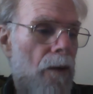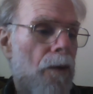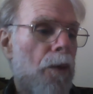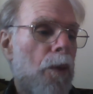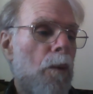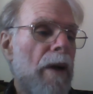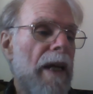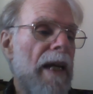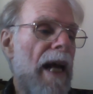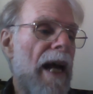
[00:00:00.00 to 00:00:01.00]

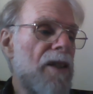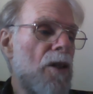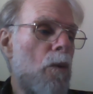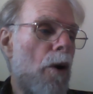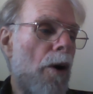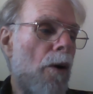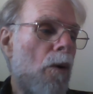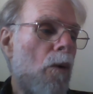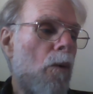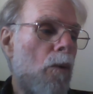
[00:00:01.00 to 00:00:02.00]
3, as it were,
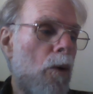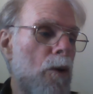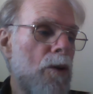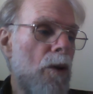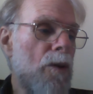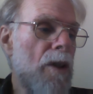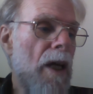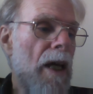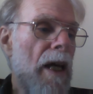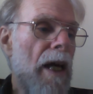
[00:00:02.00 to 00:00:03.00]
woozles,
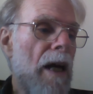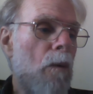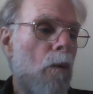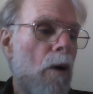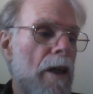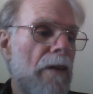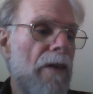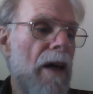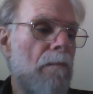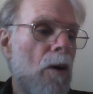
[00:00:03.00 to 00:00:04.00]
and one of
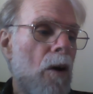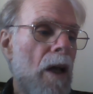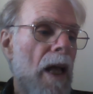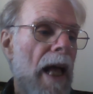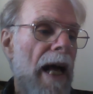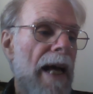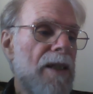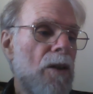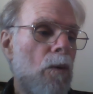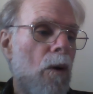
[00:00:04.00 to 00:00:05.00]
them,
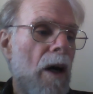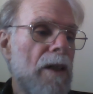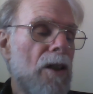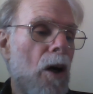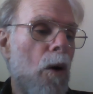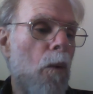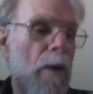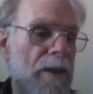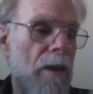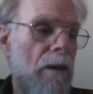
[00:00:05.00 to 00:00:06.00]
as it was, a
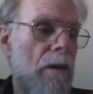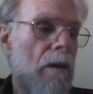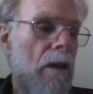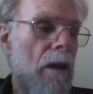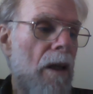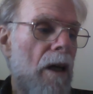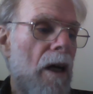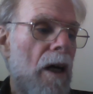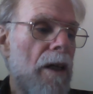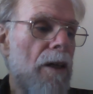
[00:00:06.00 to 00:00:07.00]
whizzle.
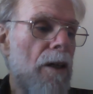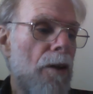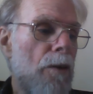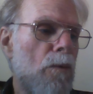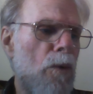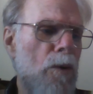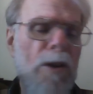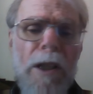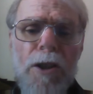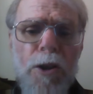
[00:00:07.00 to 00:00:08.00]
Another
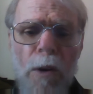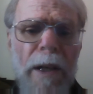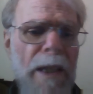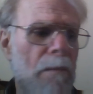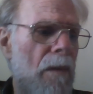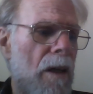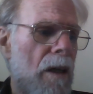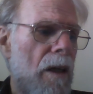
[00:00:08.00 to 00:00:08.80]
woozle has joined them.